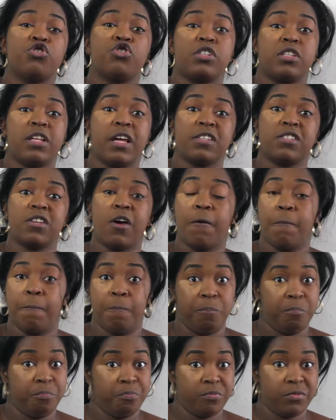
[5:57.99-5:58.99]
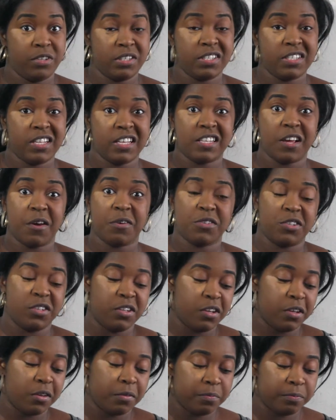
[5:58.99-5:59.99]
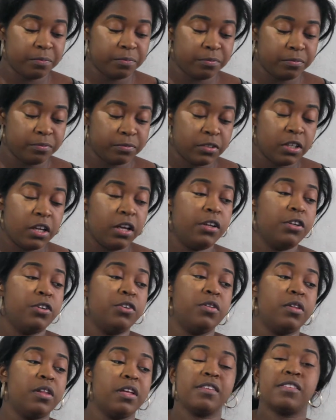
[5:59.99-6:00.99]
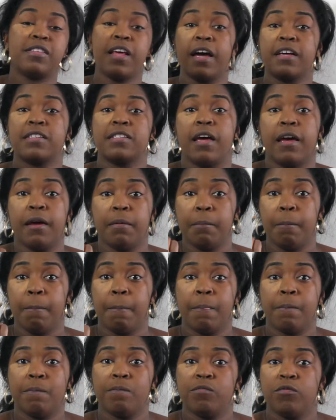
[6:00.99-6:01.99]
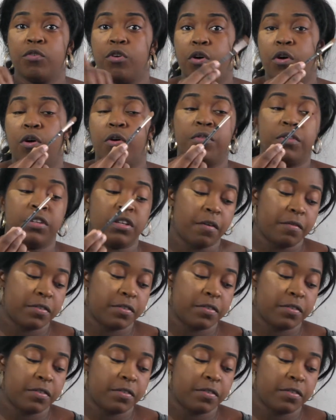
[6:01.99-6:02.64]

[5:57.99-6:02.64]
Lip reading: just like so. That's how it should look. You do the exact same on the